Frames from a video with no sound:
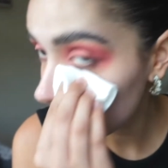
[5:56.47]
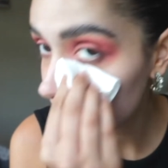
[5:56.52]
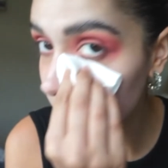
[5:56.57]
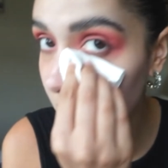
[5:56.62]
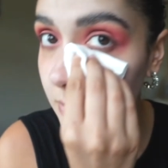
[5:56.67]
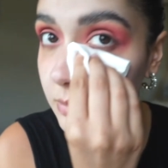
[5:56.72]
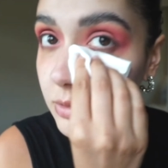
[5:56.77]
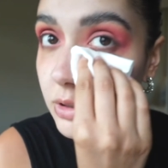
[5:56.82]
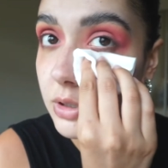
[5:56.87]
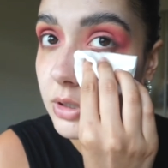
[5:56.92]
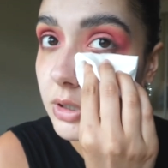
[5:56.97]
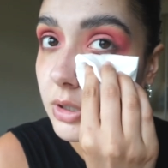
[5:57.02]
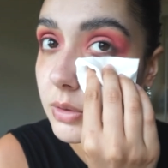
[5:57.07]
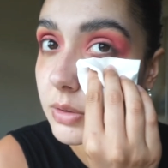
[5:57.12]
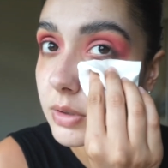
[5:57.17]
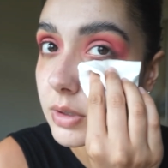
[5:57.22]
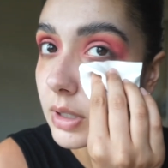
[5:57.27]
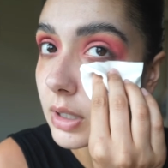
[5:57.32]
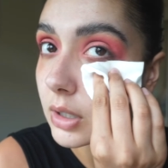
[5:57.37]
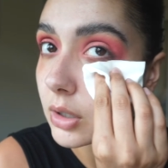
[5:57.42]
I'm just
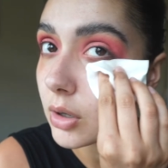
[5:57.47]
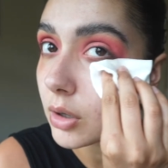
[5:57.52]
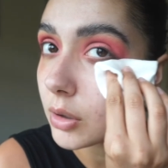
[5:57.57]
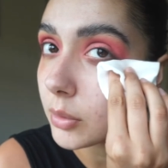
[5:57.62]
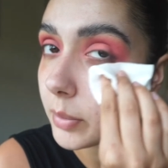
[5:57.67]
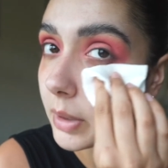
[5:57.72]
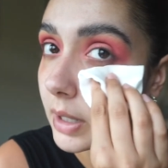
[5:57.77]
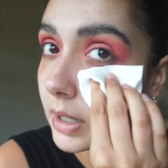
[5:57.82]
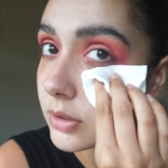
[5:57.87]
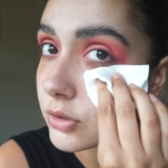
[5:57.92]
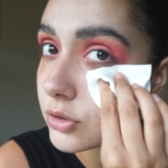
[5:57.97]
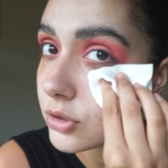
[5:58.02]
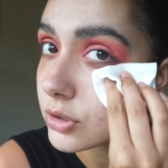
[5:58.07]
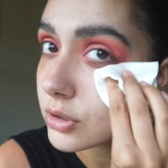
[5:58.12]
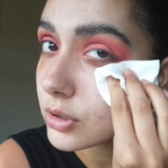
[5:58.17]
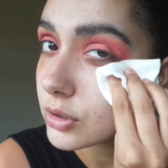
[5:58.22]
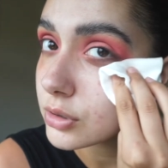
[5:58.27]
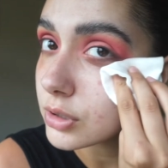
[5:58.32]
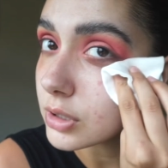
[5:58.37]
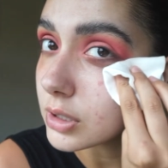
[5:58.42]
using that cotton pad just
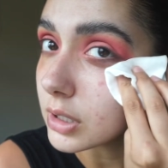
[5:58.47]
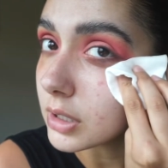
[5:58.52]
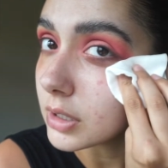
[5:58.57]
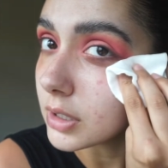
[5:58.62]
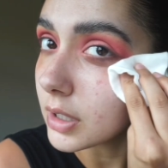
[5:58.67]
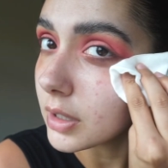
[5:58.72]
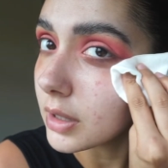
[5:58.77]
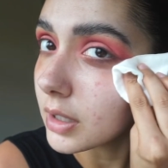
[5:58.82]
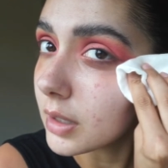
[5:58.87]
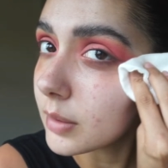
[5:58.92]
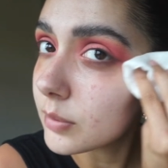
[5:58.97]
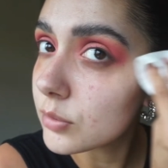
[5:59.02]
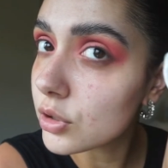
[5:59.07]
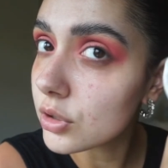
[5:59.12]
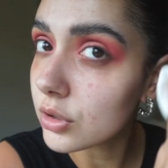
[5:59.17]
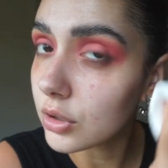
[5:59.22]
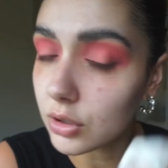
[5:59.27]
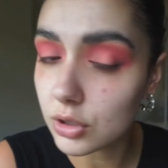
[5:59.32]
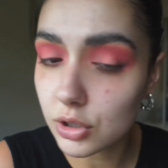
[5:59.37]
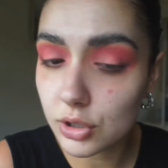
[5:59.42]
underneath, and then I'm
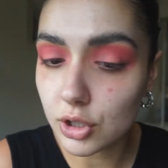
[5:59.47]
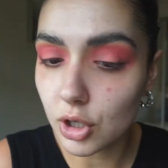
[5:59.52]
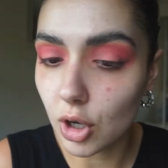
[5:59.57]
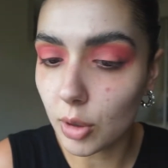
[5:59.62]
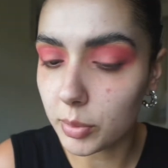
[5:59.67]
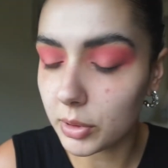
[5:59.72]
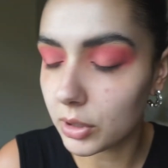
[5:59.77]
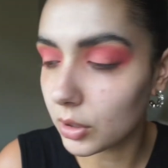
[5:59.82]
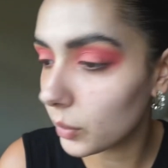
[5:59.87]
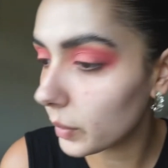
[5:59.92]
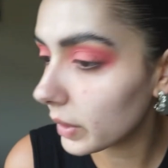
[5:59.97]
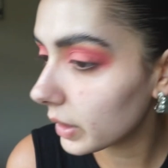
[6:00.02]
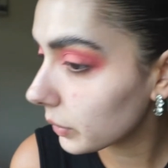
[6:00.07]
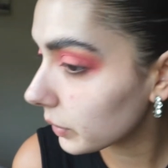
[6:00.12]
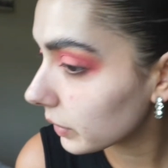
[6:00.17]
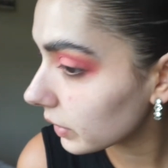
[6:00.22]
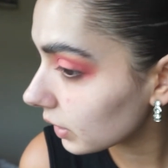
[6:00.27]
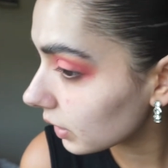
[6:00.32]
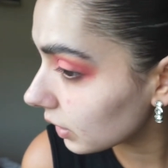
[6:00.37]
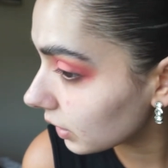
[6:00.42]
just going to sharpen the wing
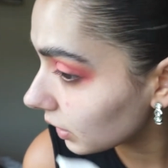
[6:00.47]
with it.